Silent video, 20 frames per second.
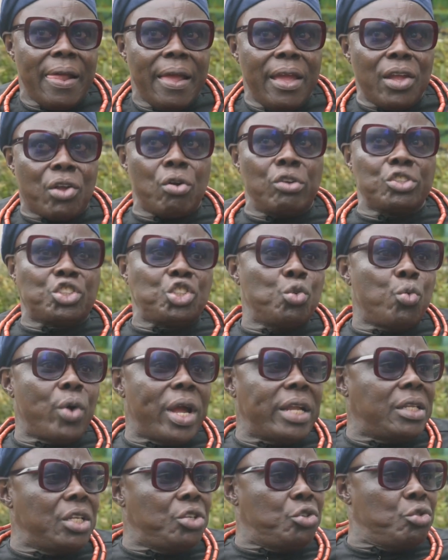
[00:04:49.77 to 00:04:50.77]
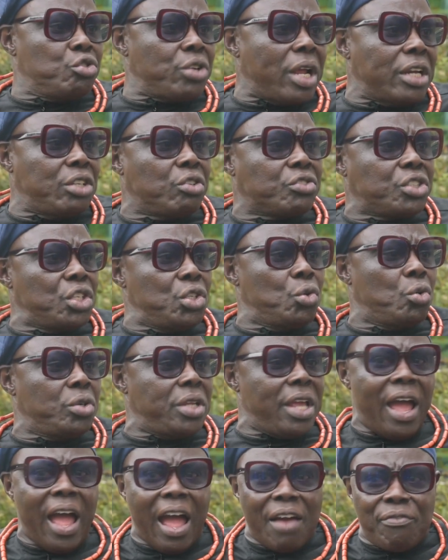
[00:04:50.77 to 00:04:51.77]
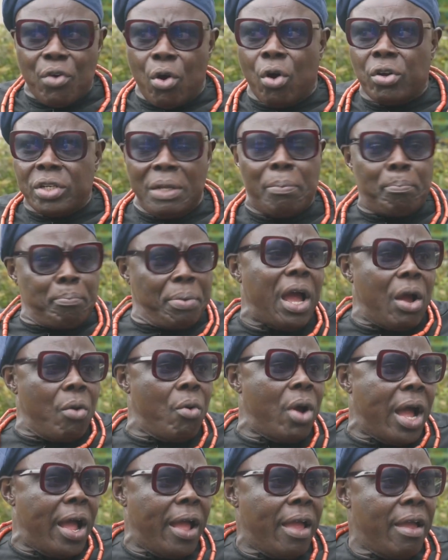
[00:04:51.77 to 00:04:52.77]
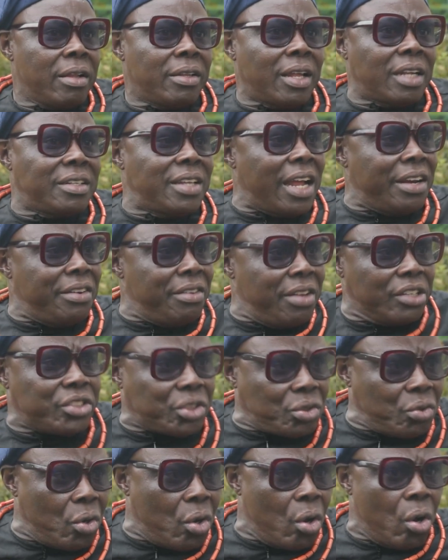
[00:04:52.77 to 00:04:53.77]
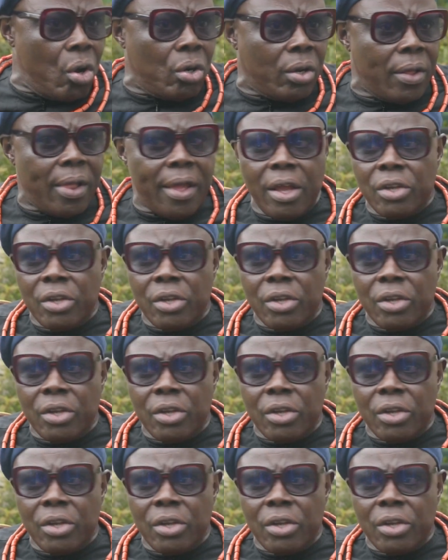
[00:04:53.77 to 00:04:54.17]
A country where the judiciary doesn't know they have all the power, that they are next to God.